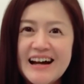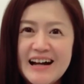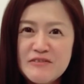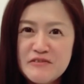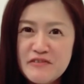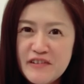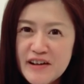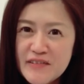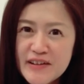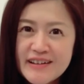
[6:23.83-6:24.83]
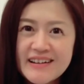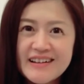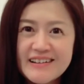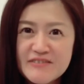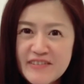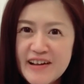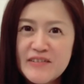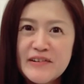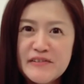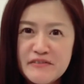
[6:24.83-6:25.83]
I'm very, very,